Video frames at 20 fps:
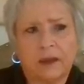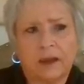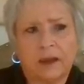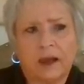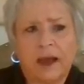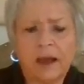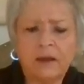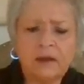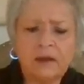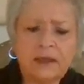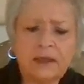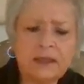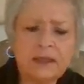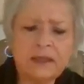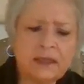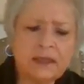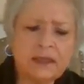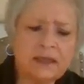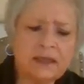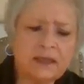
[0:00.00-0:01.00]
How does
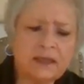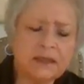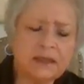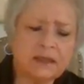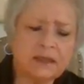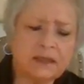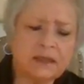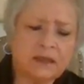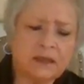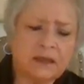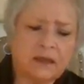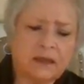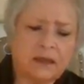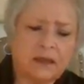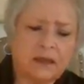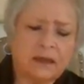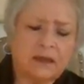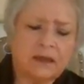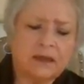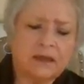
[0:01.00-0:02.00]
this
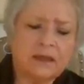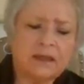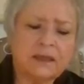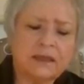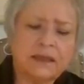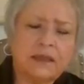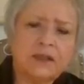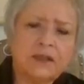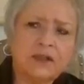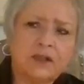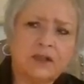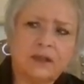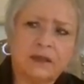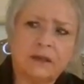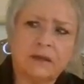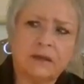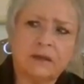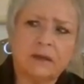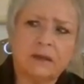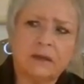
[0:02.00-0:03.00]
decision,